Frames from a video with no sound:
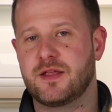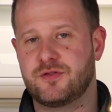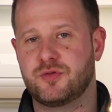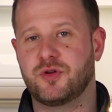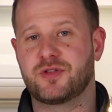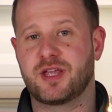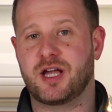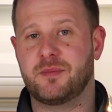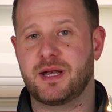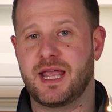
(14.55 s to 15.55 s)
these tools can
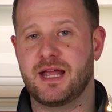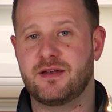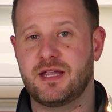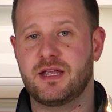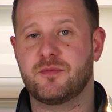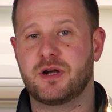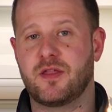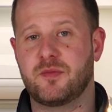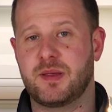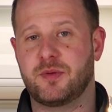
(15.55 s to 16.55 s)
come in handy when
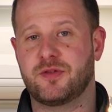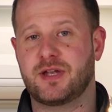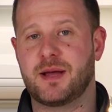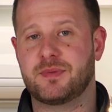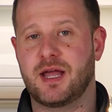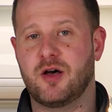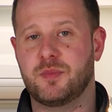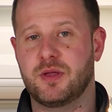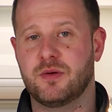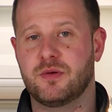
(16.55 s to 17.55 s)
other people stop to
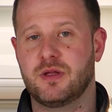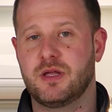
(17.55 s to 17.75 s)
help you.